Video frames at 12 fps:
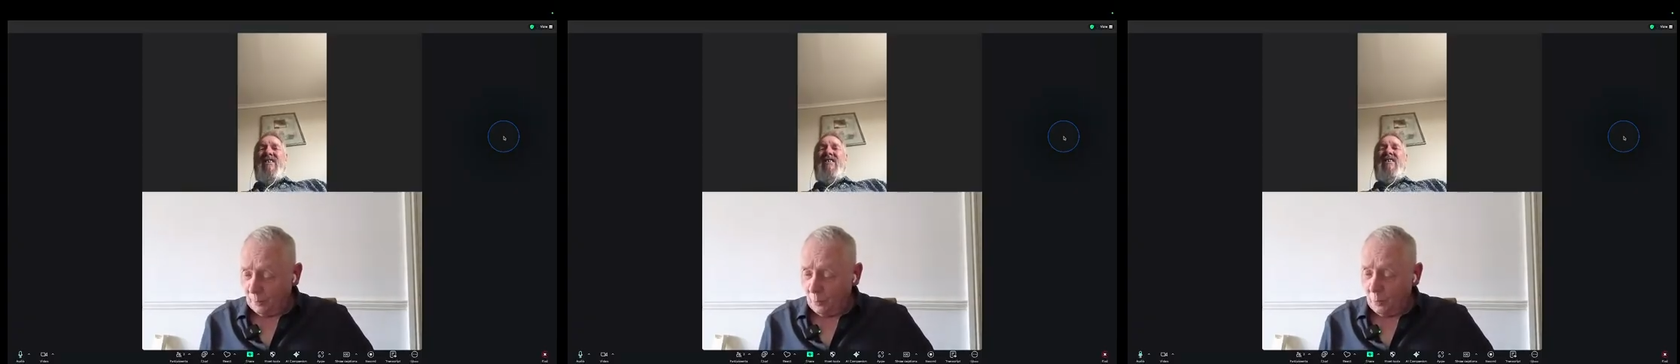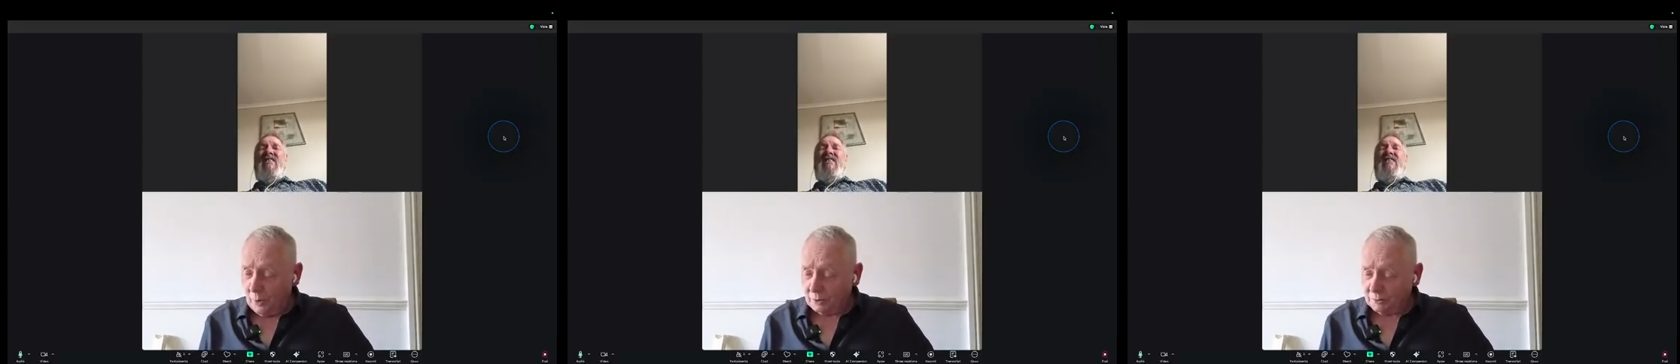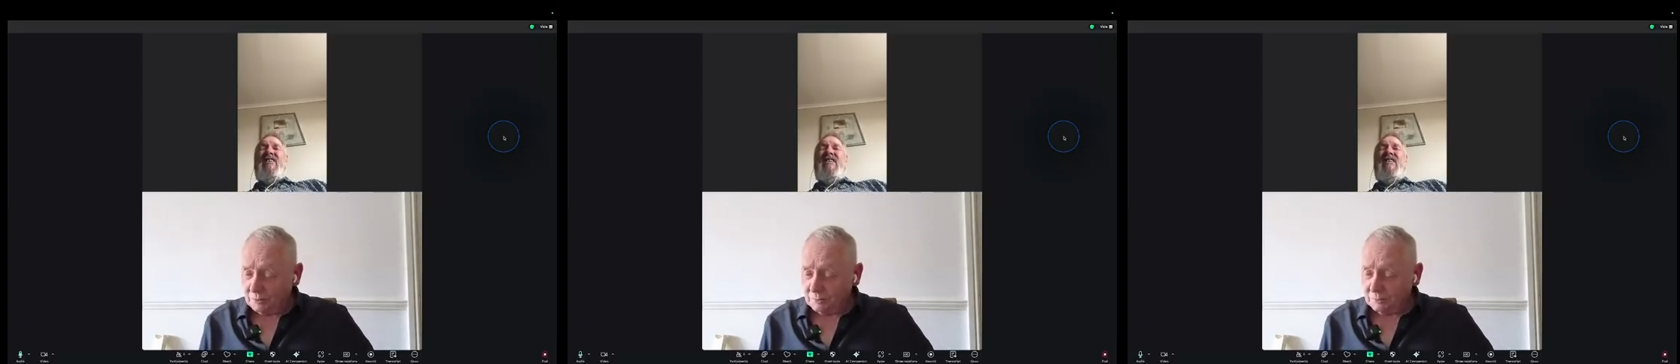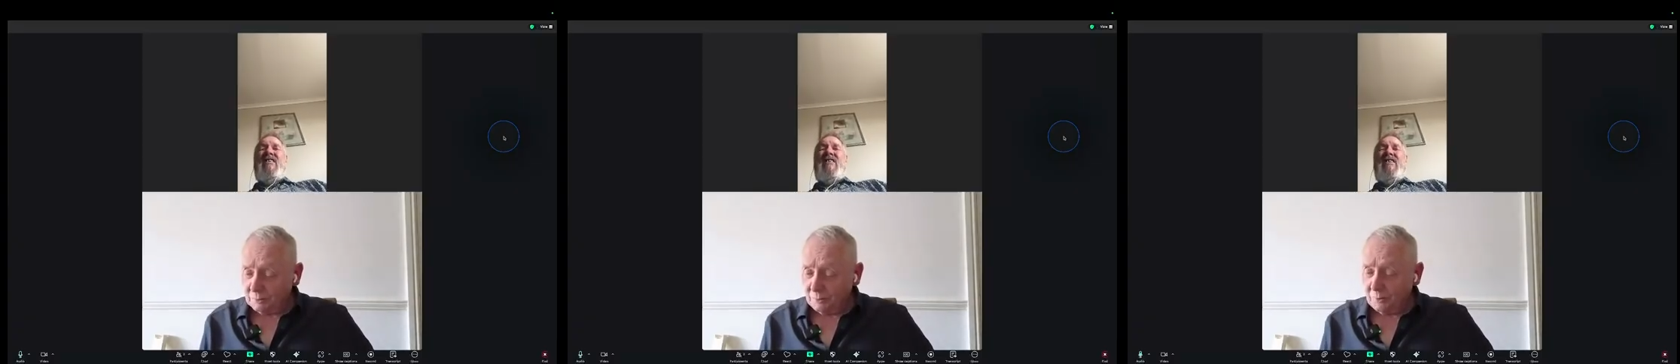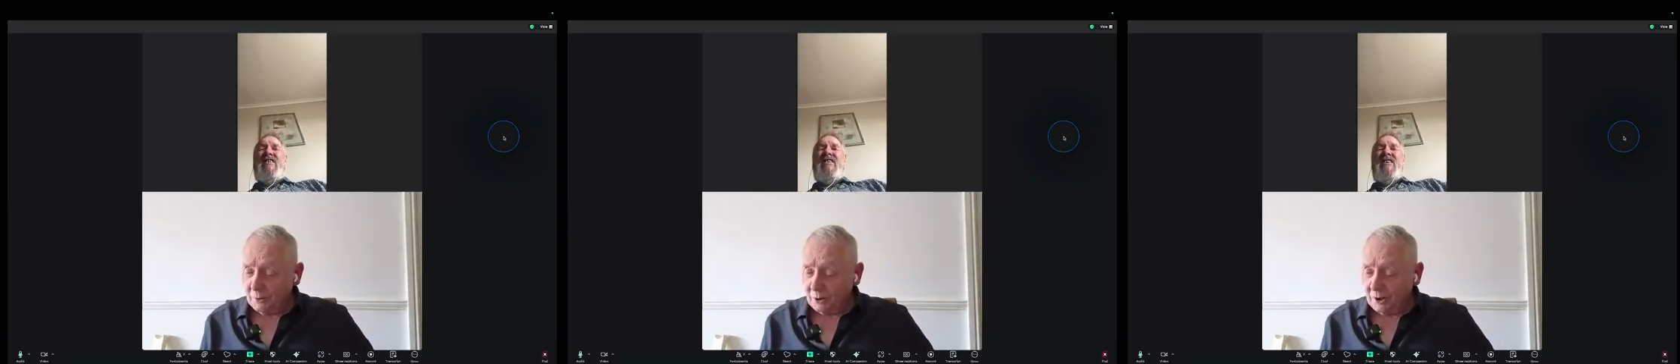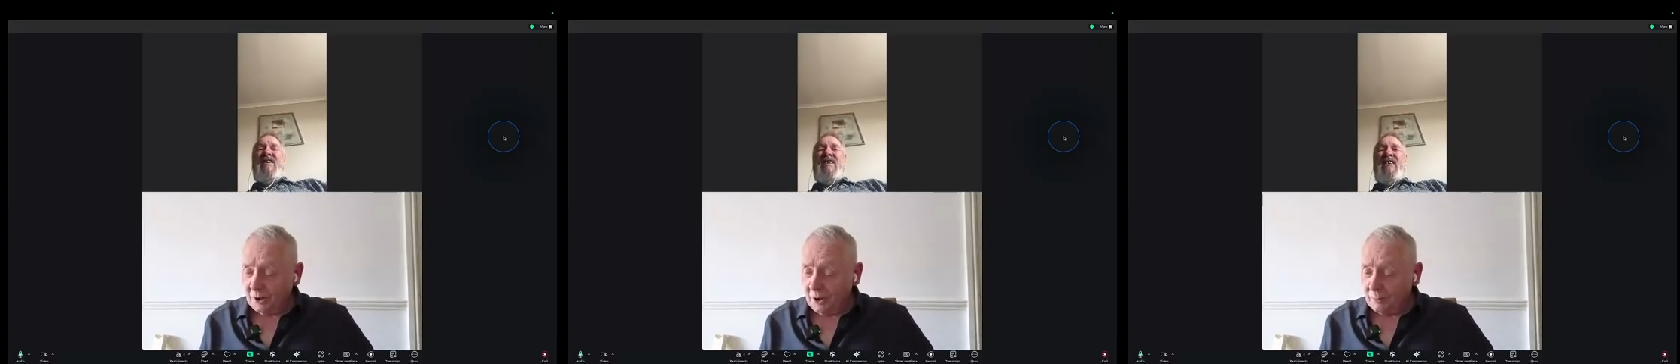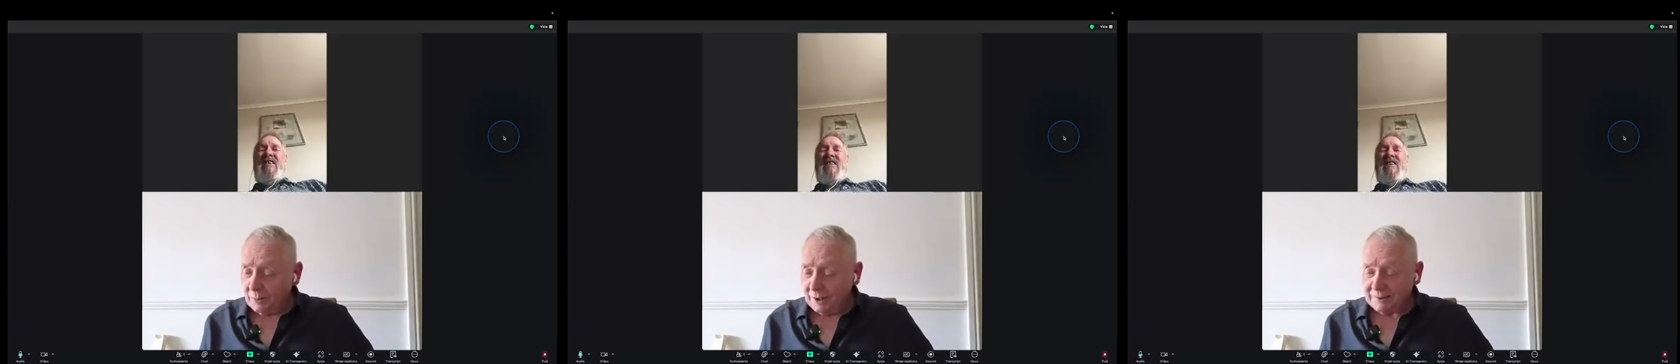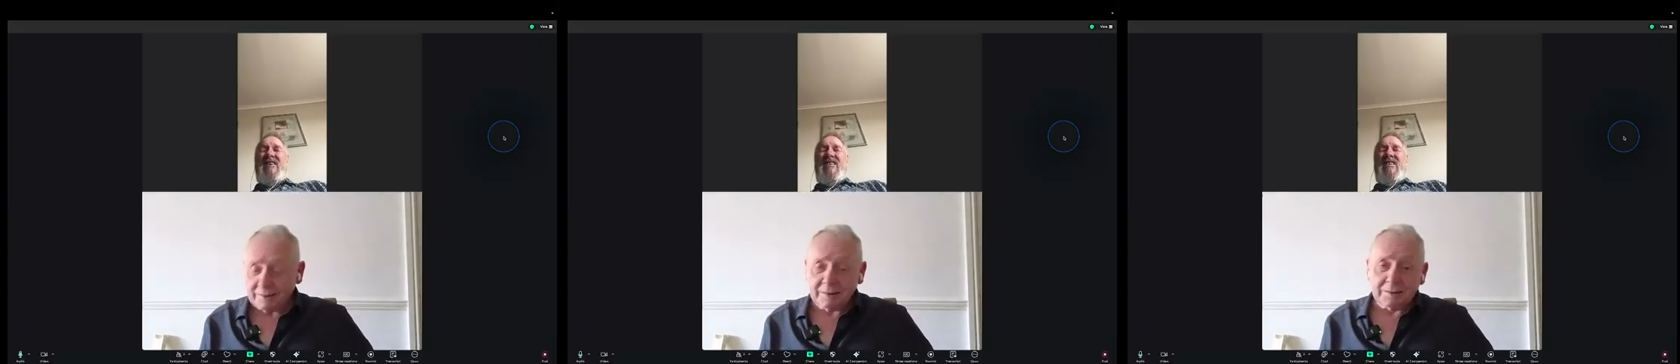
will run a lot better